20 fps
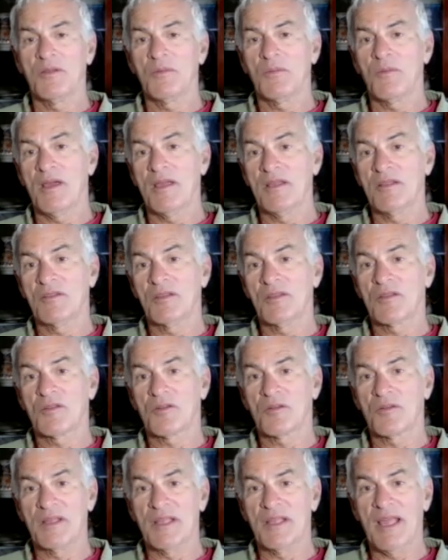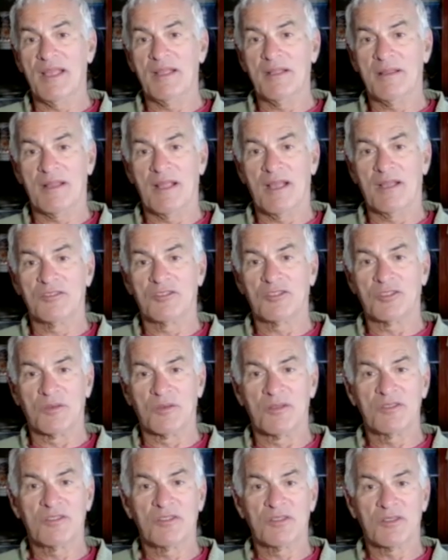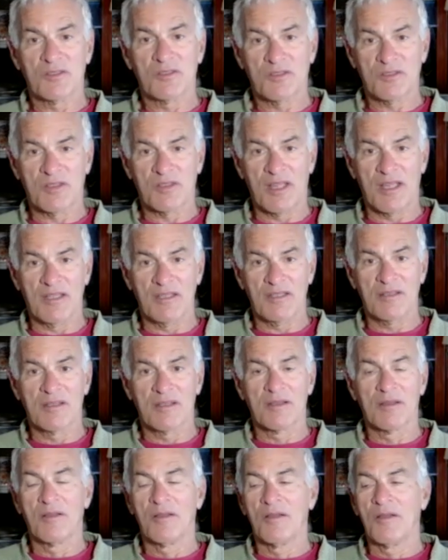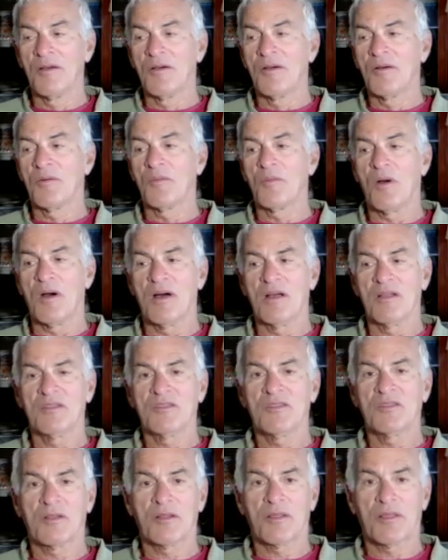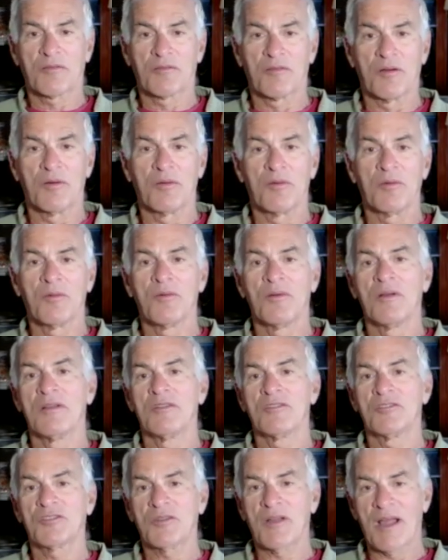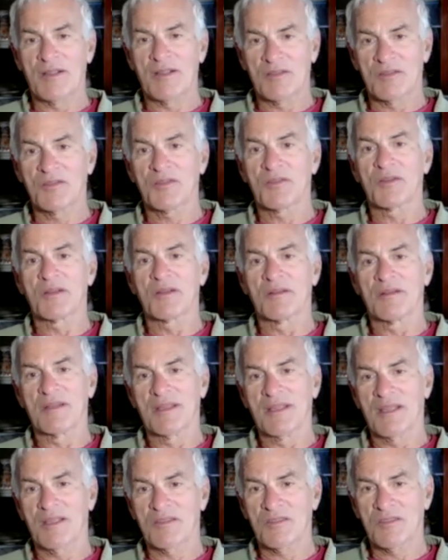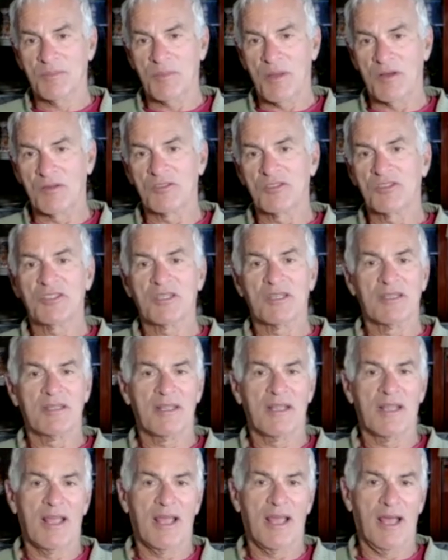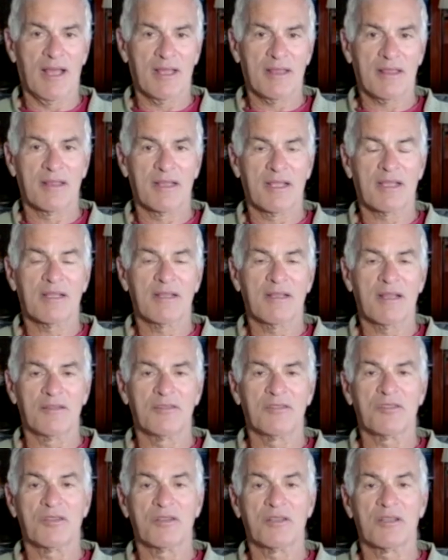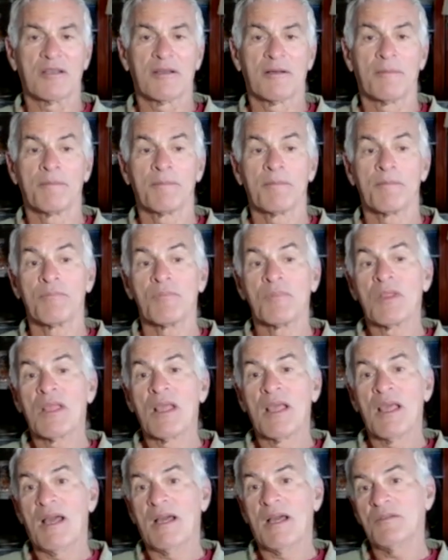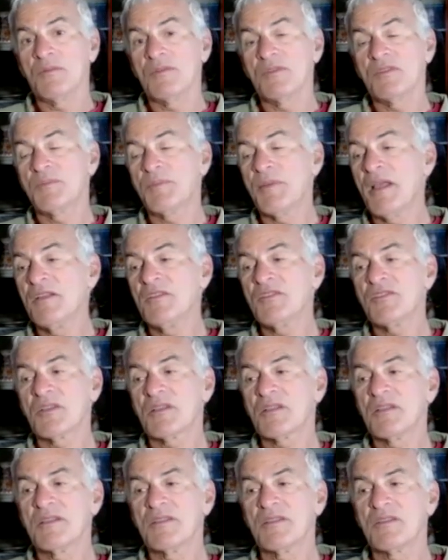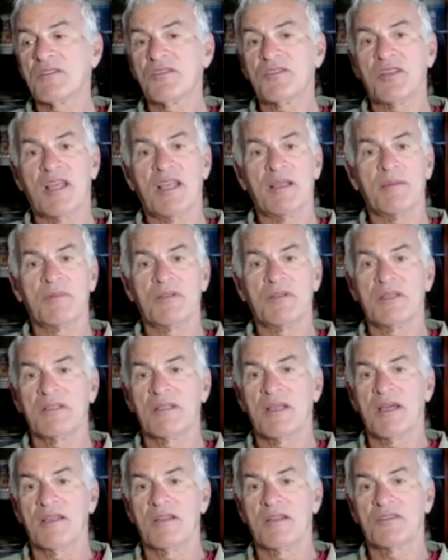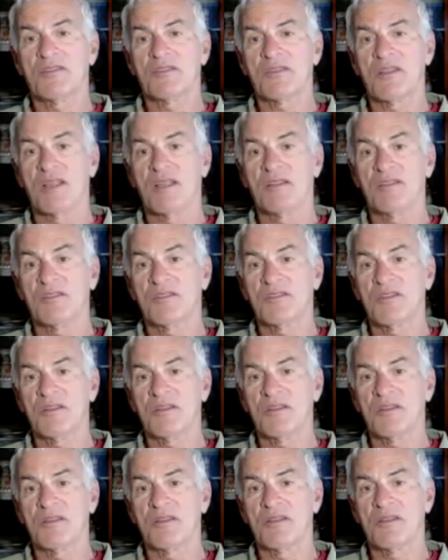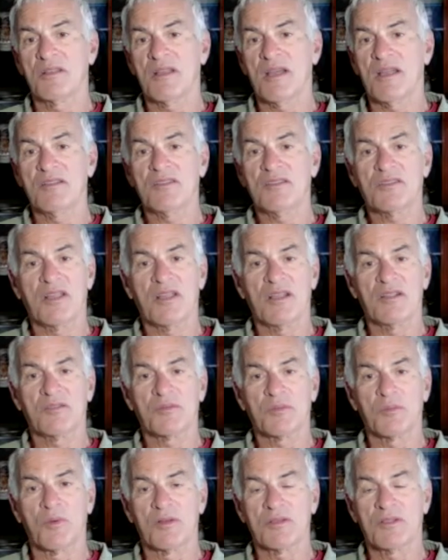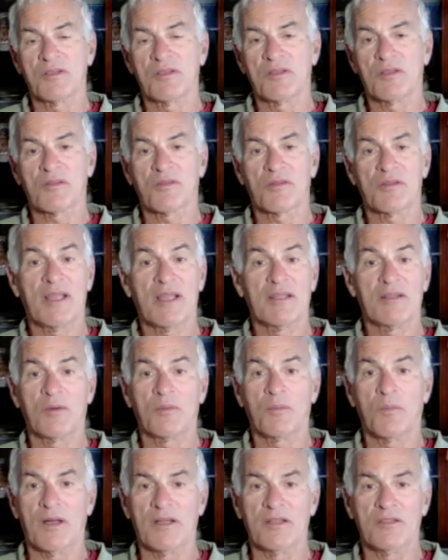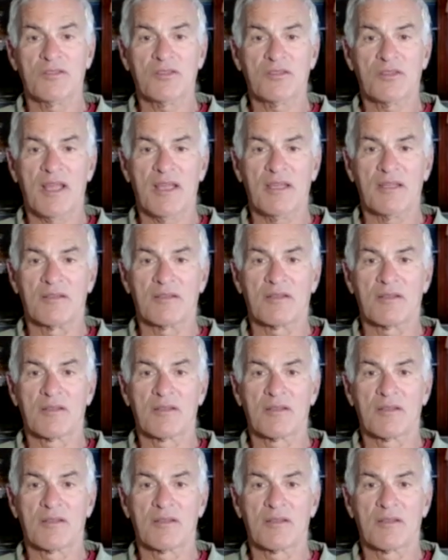way to create that Jewish state was through transfer, expulsion, ethnic cleansing. And it was basically the same in the United States. The United States wanted to create a white state.